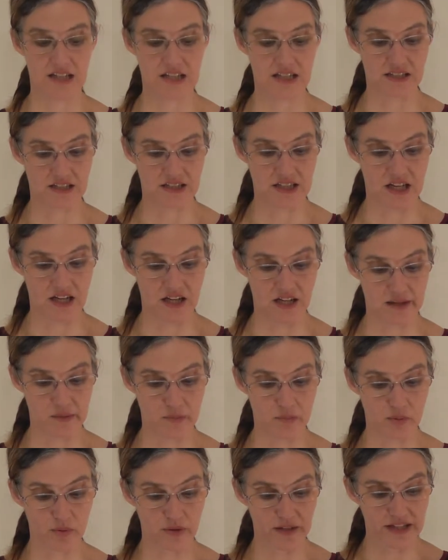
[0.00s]
as the high
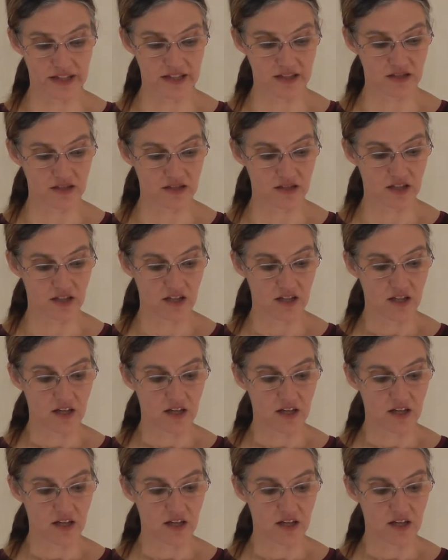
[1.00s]
priest.